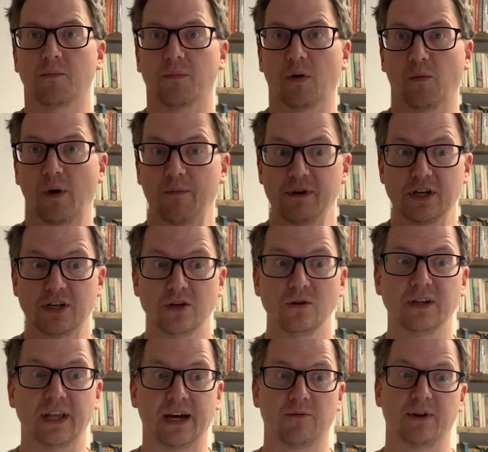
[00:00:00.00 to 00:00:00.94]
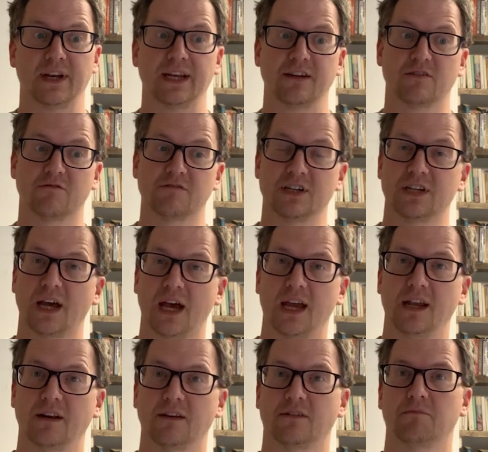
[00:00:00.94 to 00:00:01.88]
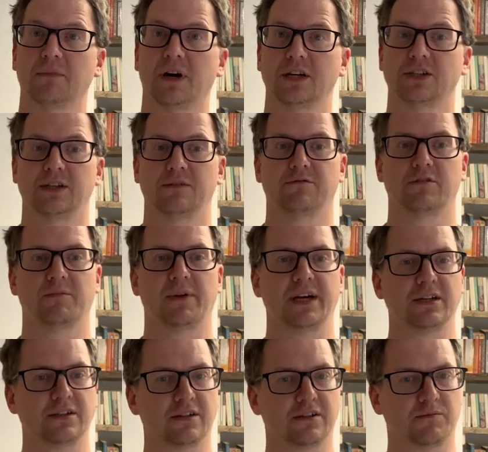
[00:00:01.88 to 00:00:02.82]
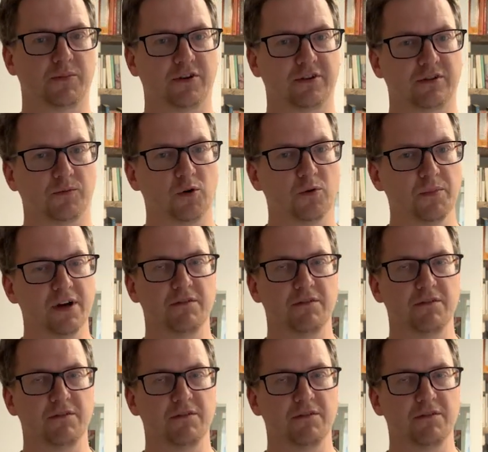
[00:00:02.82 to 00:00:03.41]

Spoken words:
But when we do that, we need to retain as much information as possible,